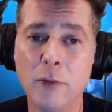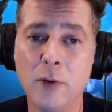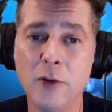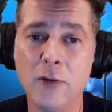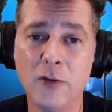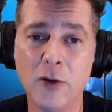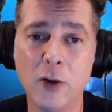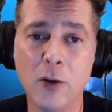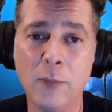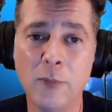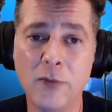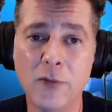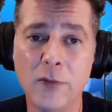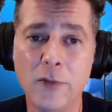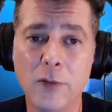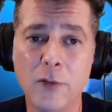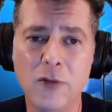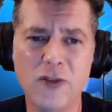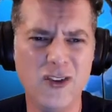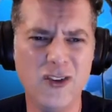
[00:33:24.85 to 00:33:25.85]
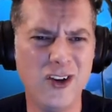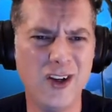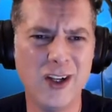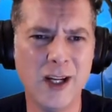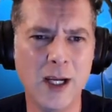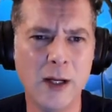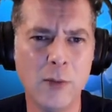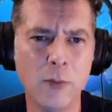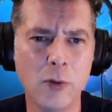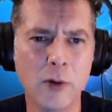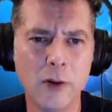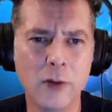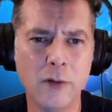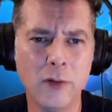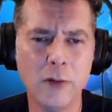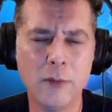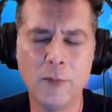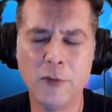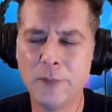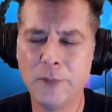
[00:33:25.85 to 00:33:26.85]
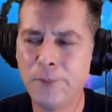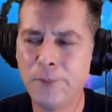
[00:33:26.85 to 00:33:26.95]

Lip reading: good terms, she and I were on good terms,